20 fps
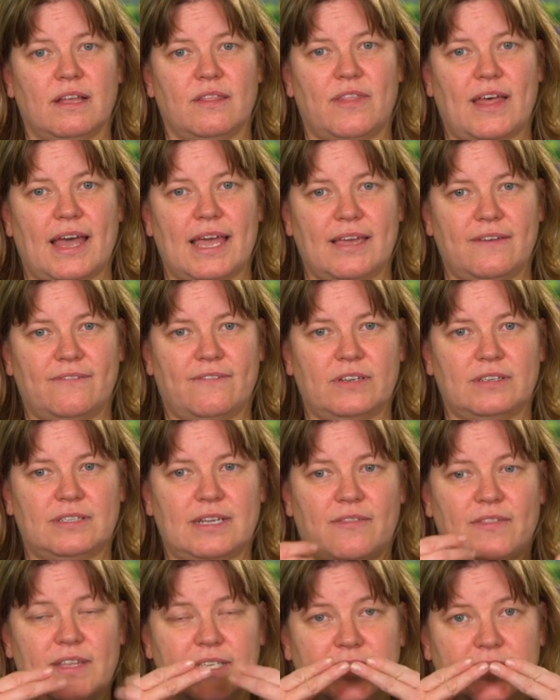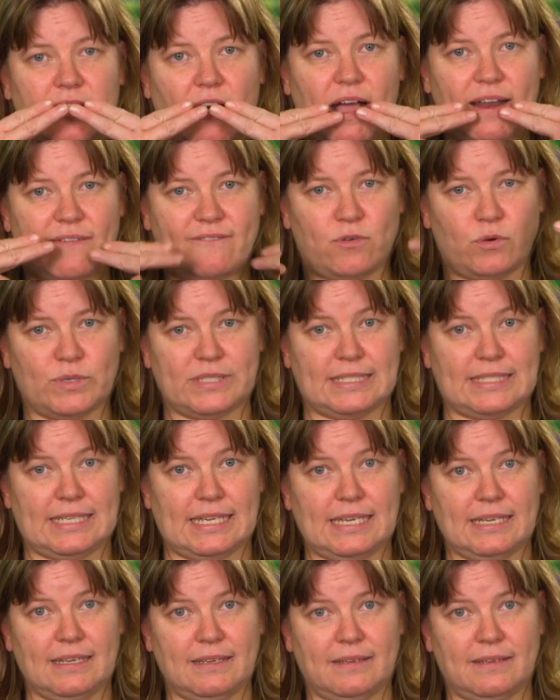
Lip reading: they've done the sign for sing